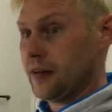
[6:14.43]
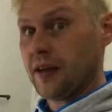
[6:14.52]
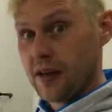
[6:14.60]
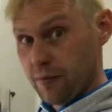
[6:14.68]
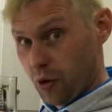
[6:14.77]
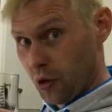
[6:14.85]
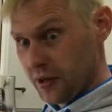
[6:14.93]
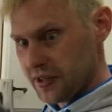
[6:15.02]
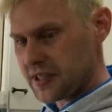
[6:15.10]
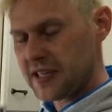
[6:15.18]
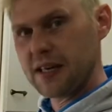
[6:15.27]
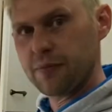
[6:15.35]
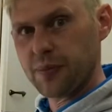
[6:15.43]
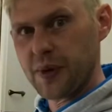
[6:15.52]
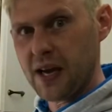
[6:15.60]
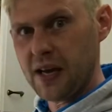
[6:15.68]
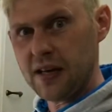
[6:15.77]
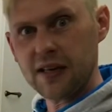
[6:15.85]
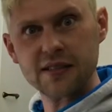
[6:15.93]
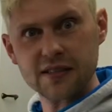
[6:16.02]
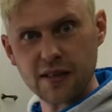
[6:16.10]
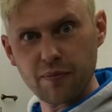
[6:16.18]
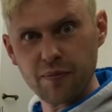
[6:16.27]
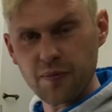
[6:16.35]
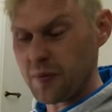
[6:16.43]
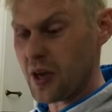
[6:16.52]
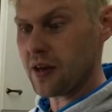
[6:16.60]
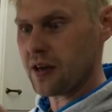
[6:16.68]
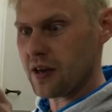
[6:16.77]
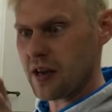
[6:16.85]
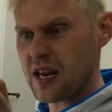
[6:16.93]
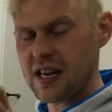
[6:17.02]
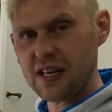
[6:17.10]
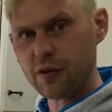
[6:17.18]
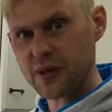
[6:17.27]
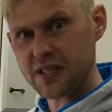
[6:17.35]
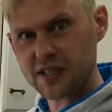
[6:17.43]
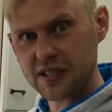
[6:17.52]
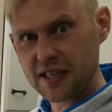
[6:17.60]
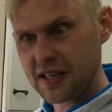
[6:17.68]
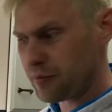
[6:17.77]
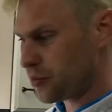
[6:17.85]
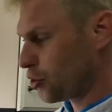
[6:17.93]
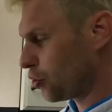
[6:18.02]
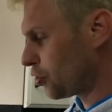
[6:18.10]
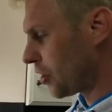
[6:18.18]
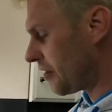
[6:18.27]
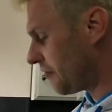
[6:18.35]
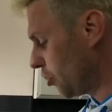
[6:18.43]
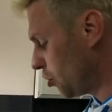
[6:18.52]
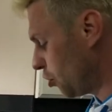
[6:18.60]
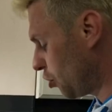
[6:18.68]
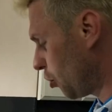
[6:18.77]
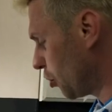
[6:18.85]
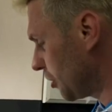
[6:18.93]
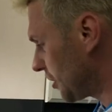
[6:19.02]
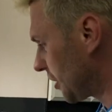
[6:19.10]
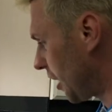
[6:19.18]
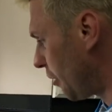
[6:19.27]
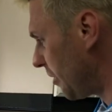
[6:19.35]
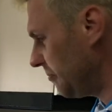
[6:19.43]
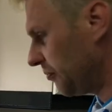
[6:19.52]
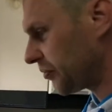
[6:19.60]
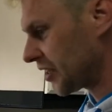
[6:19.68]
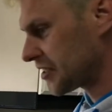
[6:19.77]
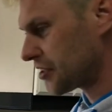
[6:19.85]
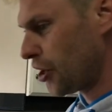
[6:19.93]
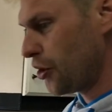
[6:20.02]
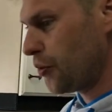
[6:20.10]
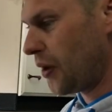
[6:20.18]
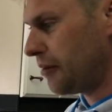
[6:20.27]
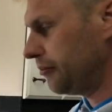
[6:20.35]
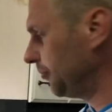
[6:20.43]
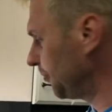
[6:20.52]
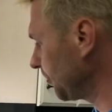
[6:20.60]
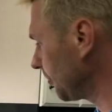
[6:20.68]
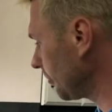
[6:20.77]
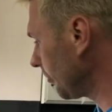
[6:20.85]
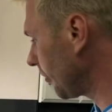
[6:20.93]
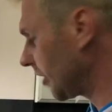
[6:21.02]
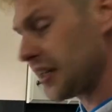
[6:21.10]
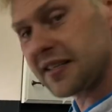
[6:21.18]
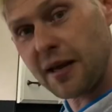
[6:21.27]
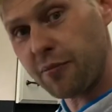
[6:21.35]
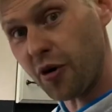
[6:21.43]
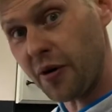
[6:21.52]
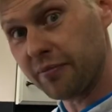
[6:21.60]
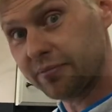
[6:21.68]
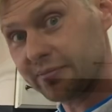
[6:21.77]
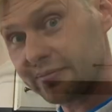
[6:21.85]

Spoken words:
Important to keep some liquid to keep your vocal cords going. So let's get brewing.